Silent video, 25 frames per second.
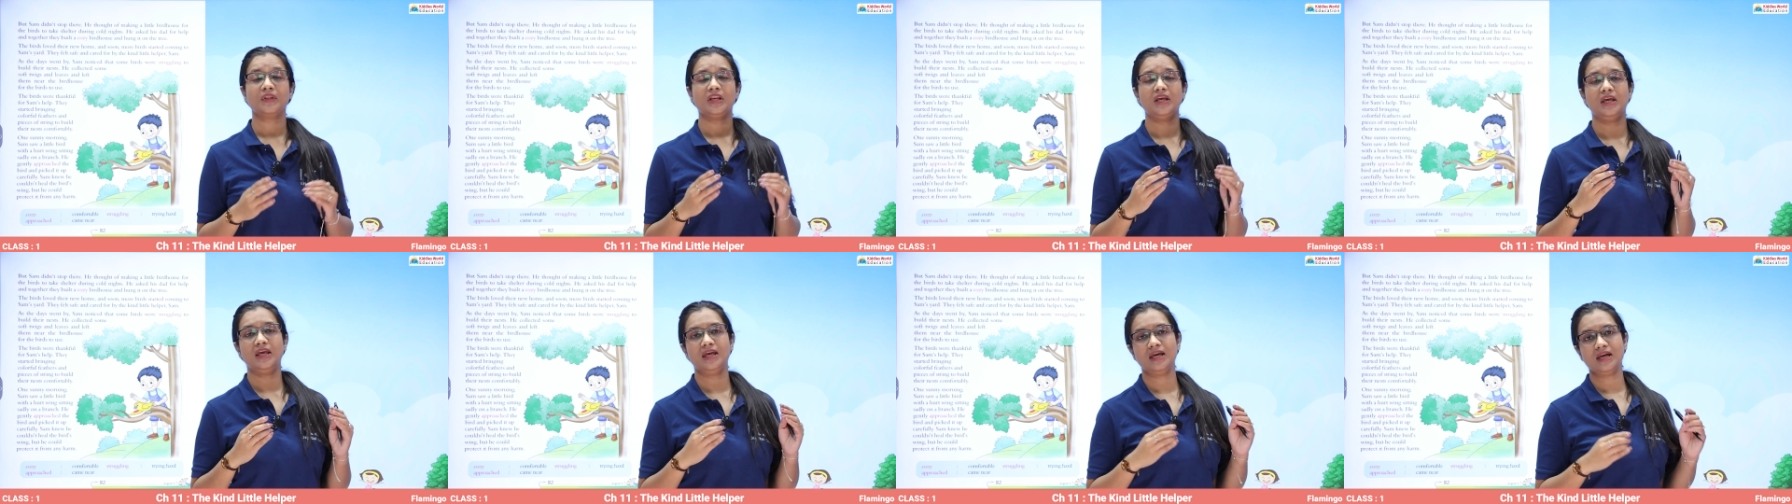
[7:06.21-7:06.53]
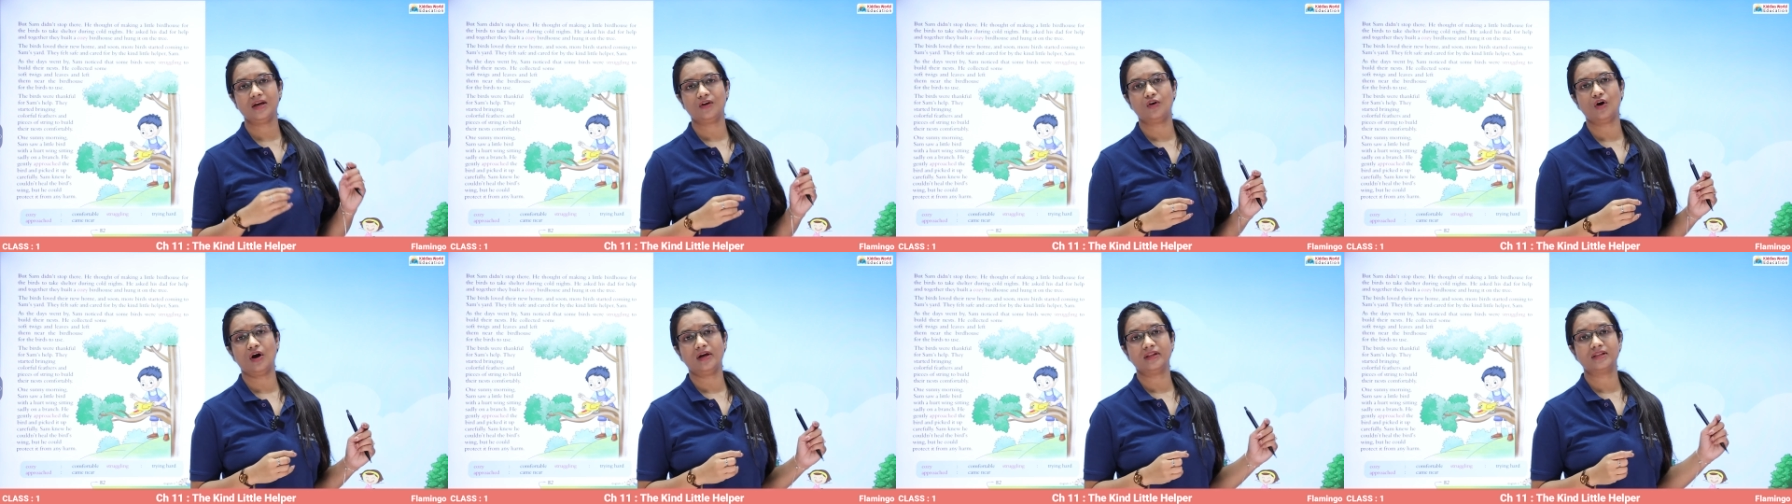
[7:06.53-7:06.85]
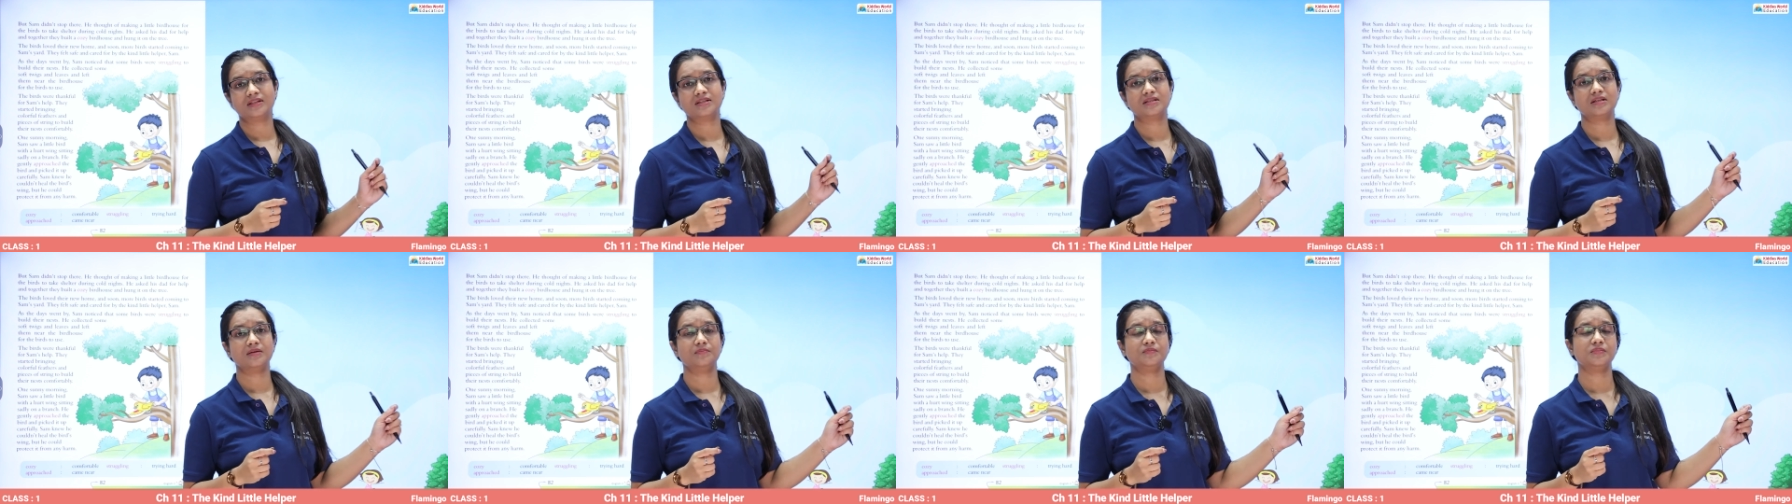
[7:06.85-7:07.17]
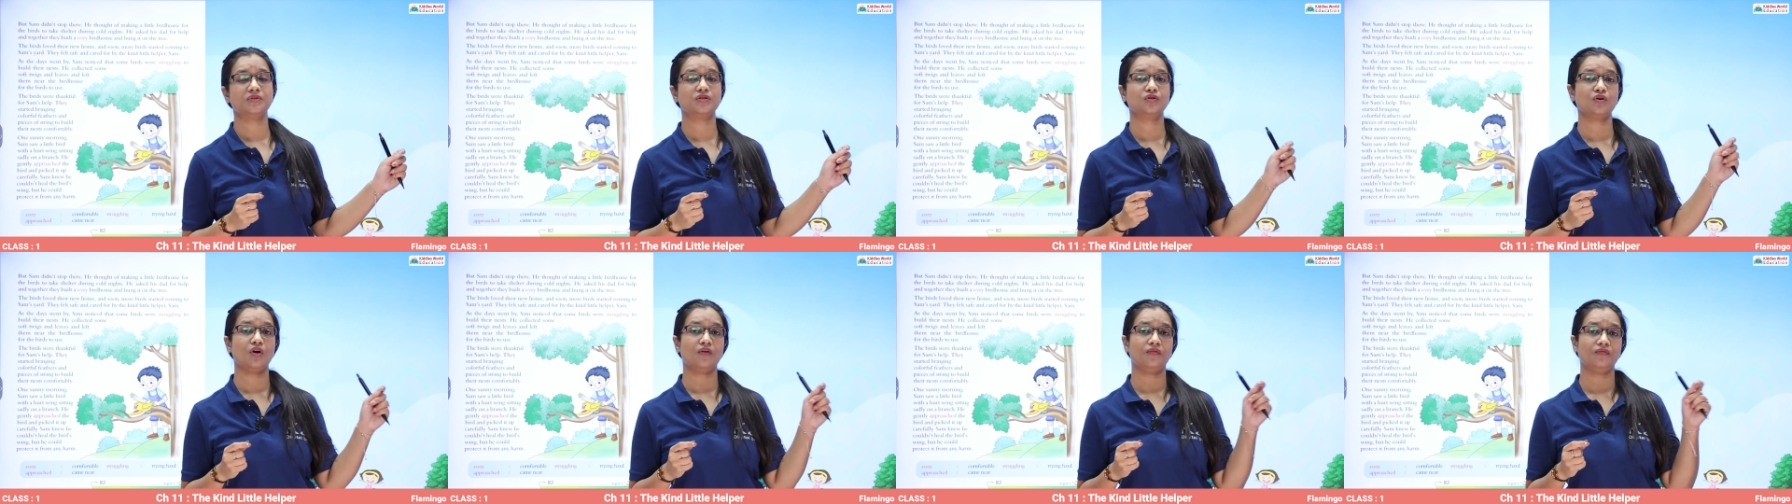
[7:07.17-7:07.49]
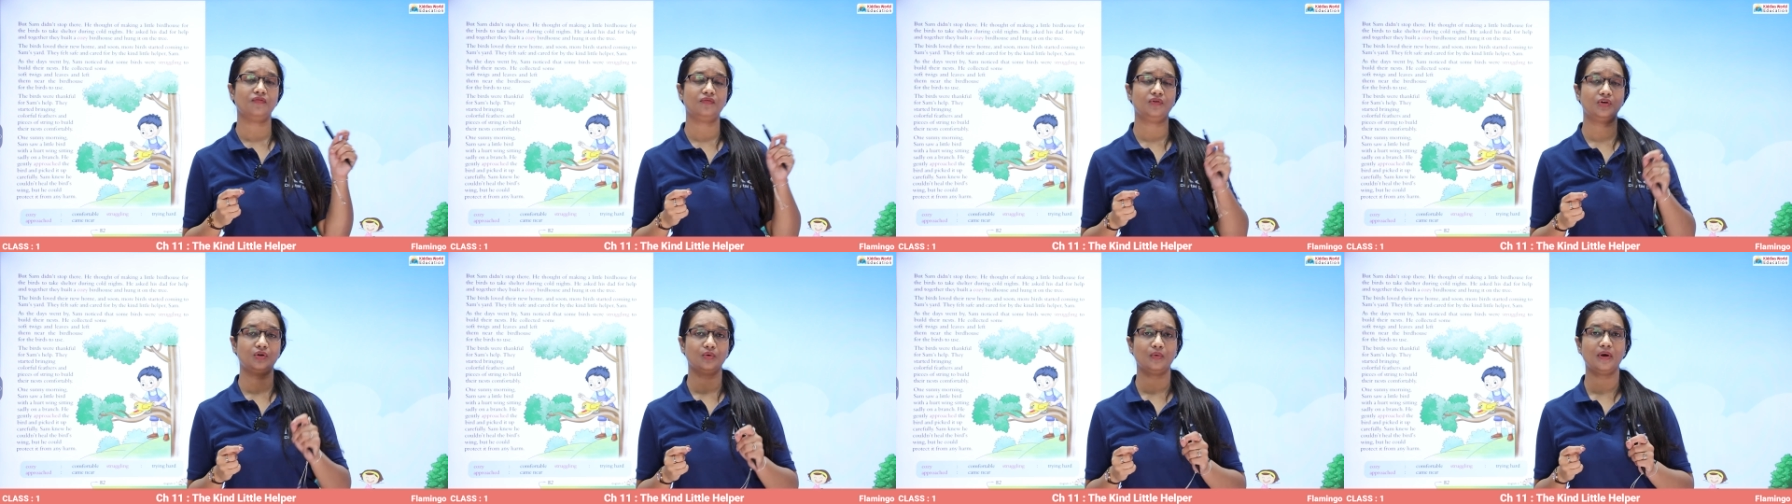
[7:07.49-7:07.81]
He got some
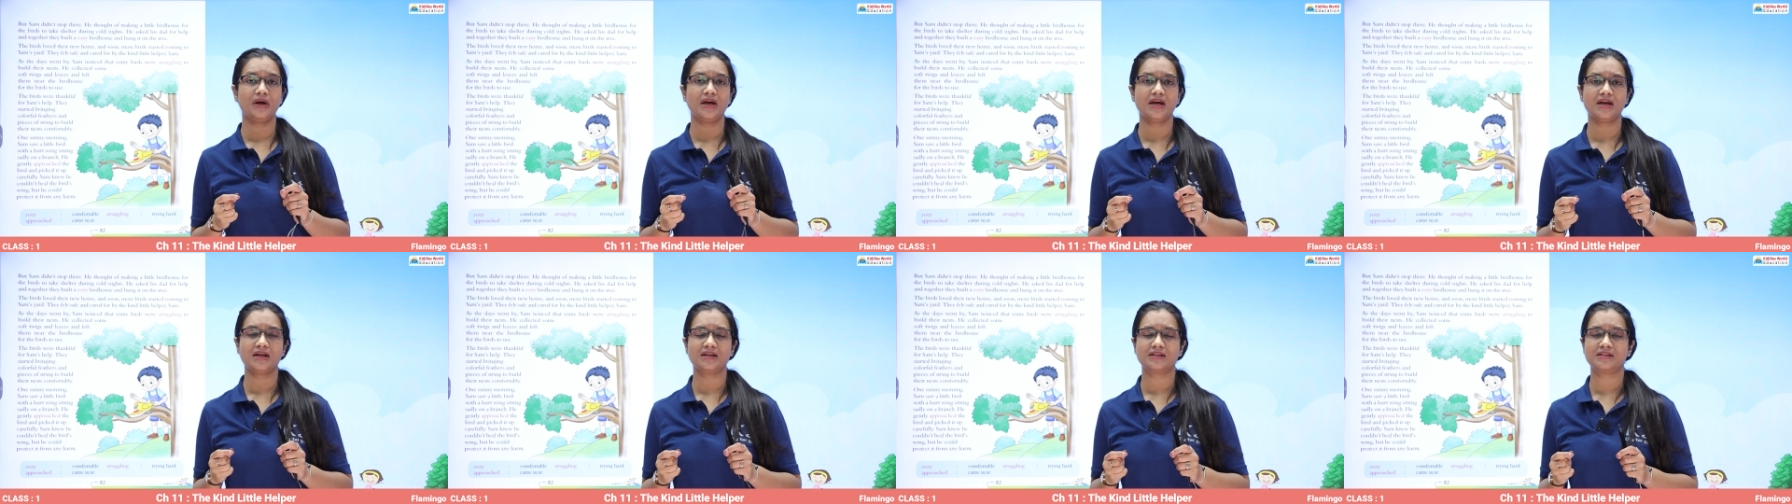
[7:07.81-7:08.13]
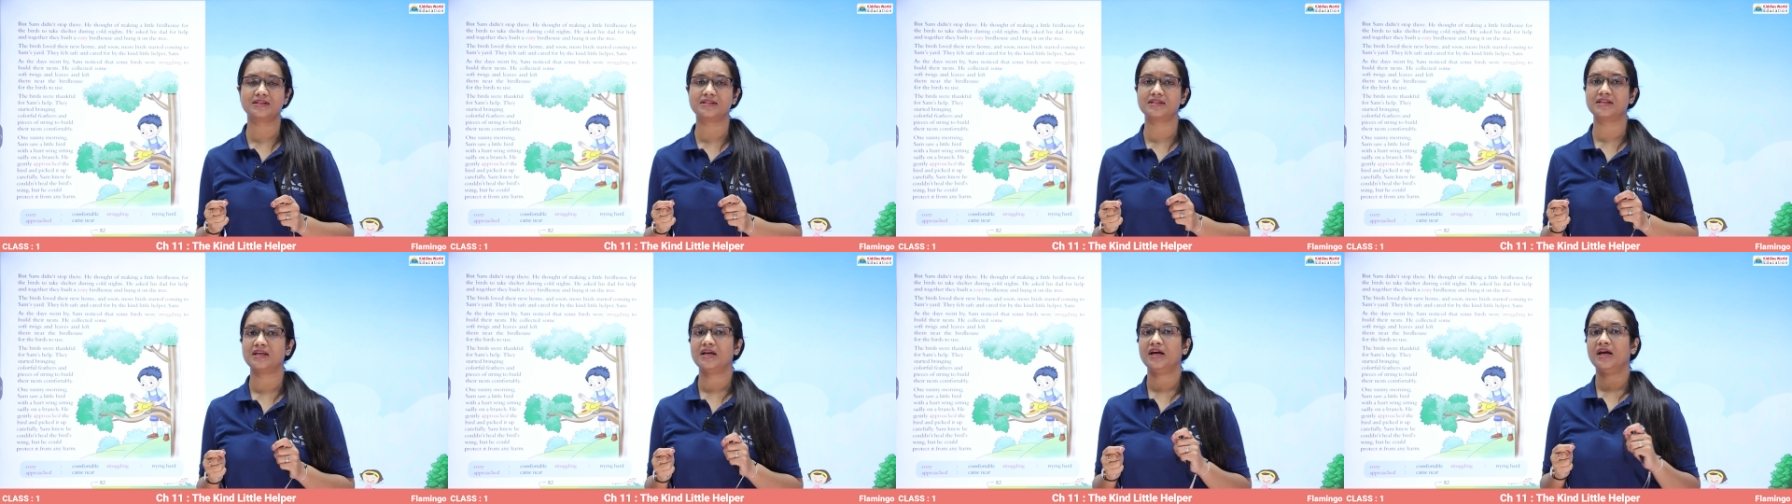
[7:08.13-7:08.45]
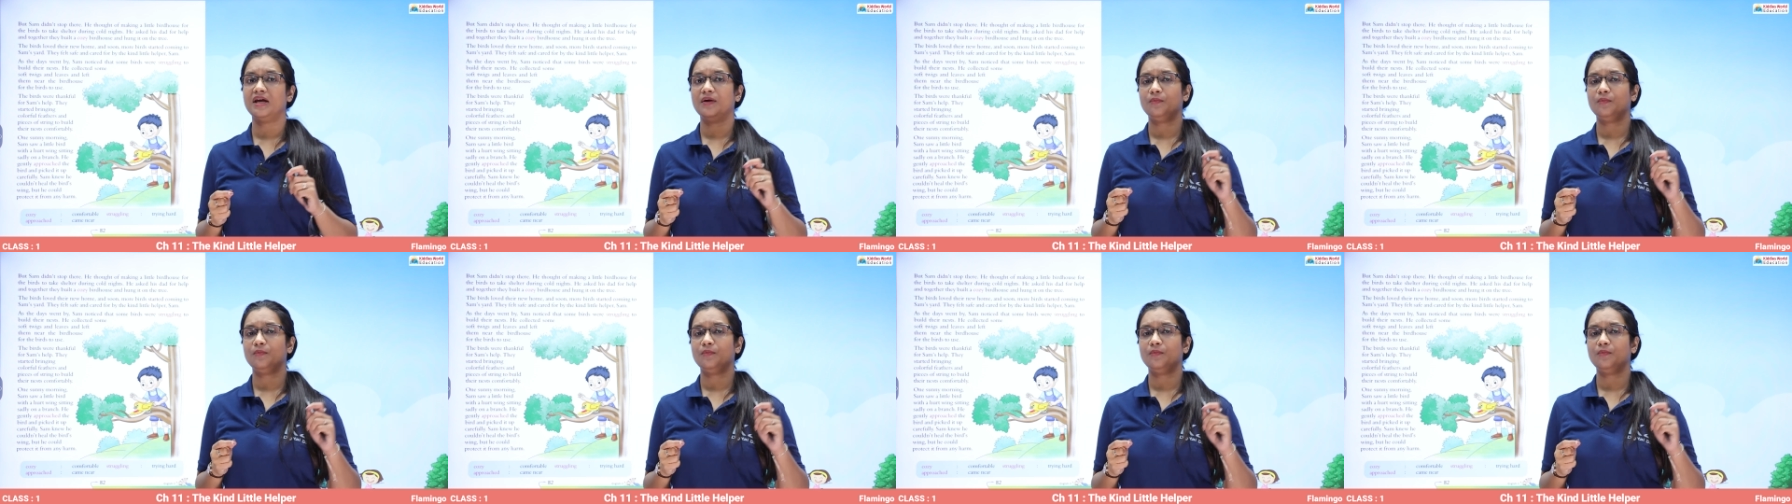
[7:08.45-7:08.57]
soft twigs,